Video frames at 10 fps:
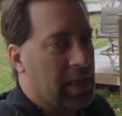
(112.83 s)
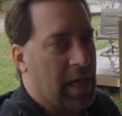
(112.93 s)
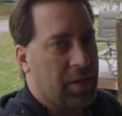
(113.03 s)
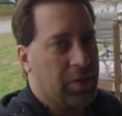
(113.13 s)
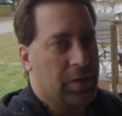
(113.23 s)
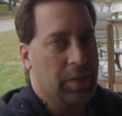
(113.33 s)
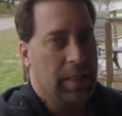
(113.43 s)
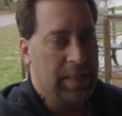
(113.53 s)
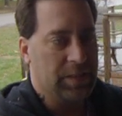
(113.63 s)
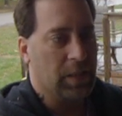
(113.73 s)
that I couldn't
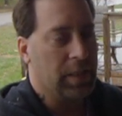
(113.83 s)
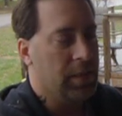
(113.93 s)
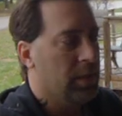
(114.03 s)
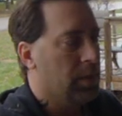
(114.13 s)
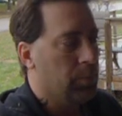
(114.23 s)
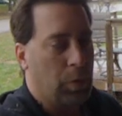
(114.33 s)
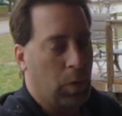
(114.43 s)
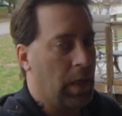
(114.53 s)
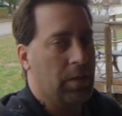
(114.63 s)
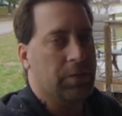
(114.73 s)
easily
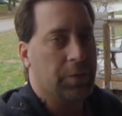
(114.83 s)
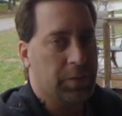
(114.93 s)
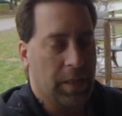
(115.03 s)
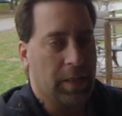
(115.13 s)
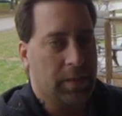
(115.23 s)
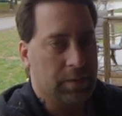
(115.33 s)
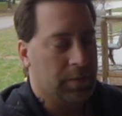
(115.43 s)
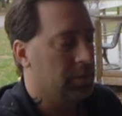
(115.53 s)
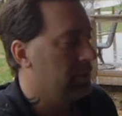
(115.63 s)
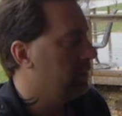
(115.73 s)
pull out in 2 seconds.
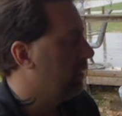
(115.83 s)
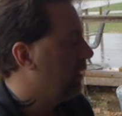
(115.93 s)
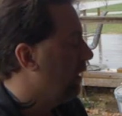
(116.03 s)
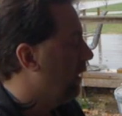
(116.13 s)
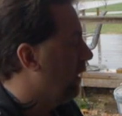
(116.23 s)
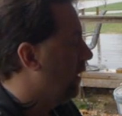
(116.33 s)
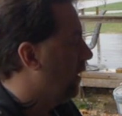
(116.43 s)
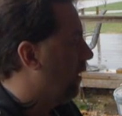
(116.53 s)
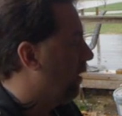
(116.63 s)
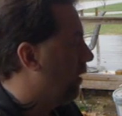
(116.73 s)

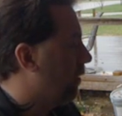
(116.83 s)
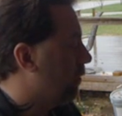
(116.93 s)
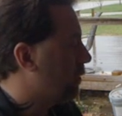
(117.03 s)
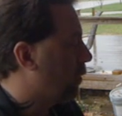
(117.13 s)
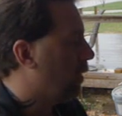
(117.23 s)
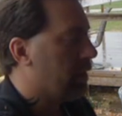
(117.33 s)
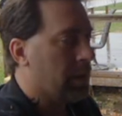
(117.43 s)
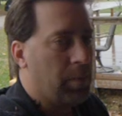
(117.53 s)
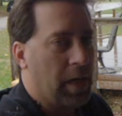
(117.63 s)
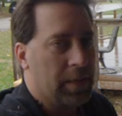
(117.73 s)
I was worried that
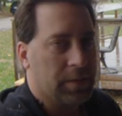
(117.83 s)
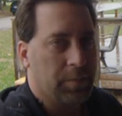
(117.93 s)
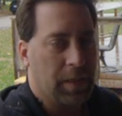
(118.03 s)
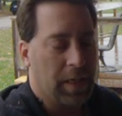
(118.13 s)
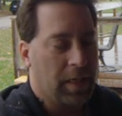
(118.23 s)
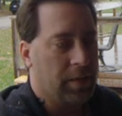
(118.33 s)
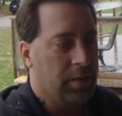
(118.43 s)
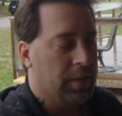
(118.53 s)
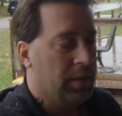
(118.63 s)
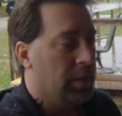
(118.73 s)
it might someday,
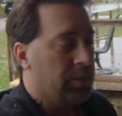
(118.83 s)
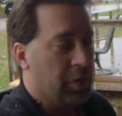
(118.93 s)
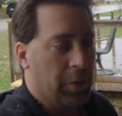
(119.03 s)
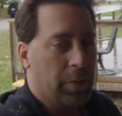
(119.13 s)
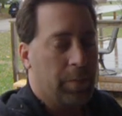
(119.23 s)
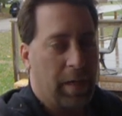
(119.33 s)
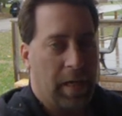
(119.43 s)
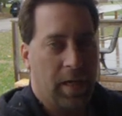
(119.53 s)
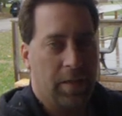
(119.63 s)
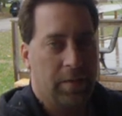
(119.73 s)
if the unit went
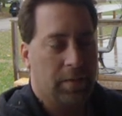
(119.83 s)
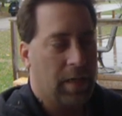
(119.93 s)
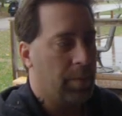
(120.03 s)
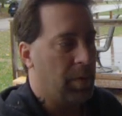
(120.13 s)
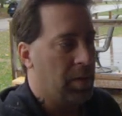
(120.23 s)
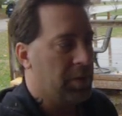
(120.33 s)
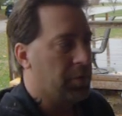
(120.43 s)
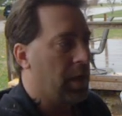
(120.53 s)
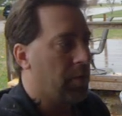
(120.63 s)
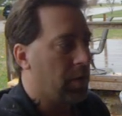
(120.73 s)
bad, I might be
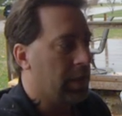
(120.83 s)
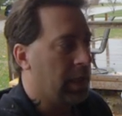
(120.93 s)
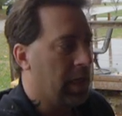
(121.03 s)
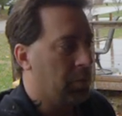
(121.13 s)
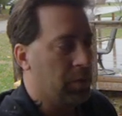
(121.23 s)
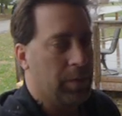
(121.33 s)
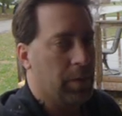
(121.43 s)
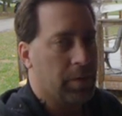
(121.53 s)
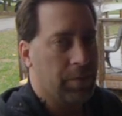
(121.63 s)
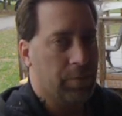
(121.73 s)
traveling and I wouldn't be
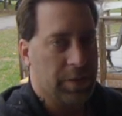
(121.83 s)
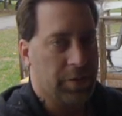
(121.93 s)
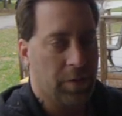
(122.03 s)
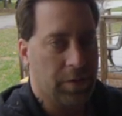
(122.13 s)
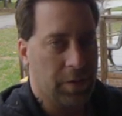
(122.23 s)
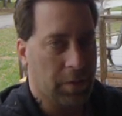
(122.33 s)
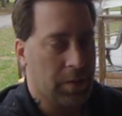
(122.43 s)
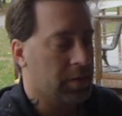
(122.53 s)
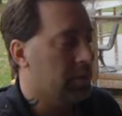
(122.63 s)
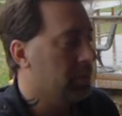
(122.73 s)
able to even restart the unit.